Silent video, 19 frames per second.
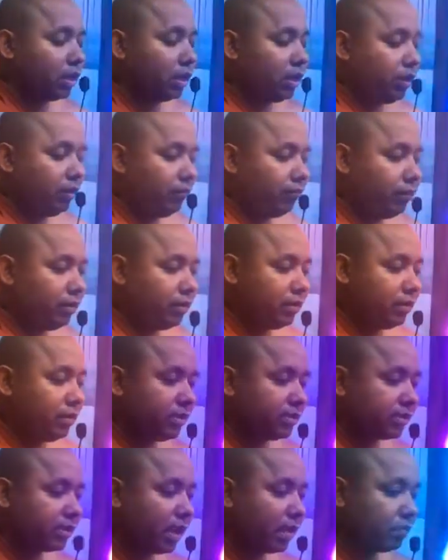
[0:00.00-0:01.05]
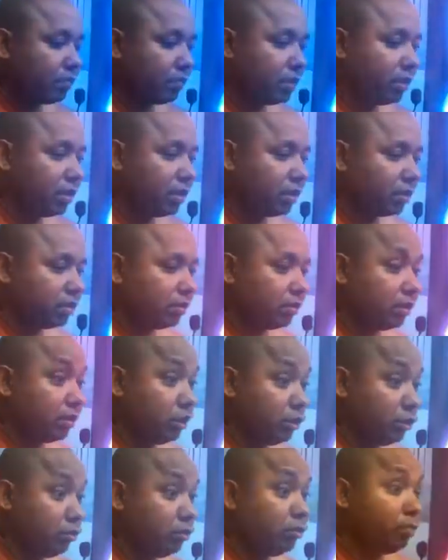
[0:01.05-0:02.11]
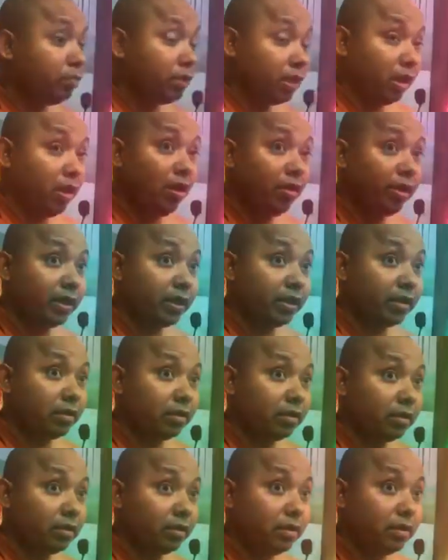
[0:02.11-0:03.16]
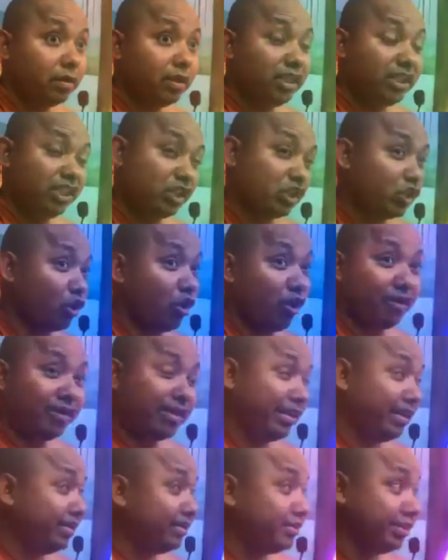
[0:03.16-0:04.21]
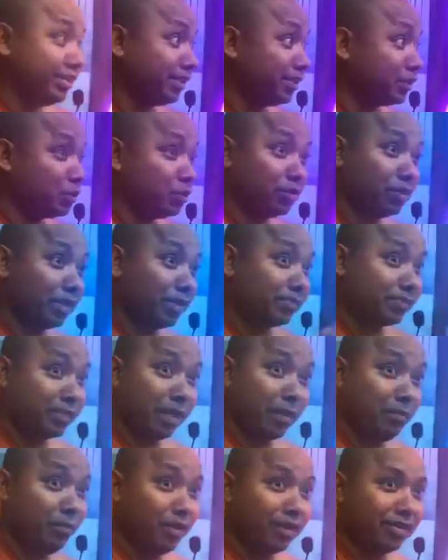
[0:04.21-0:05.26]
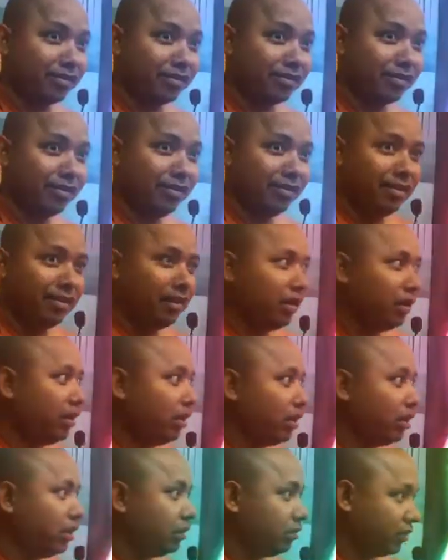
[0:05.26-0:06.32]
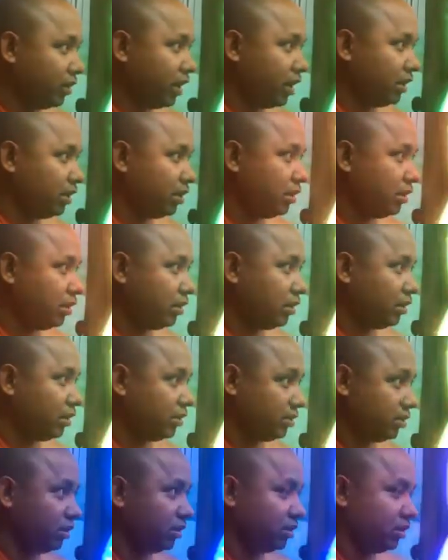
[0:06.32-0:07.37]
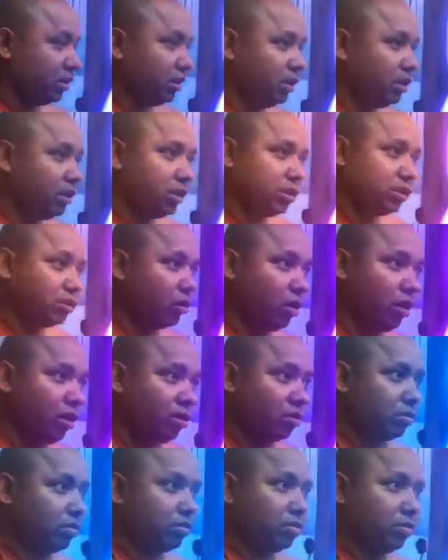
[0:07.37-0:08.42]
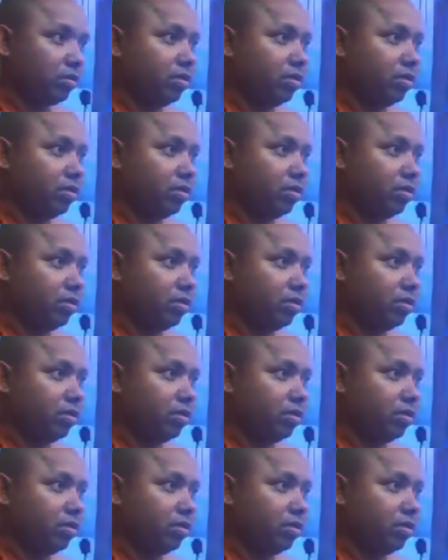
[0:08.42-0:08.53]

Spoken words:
Giving something, your belonging, is not easy to give someone. Right? Is it easy? It's not.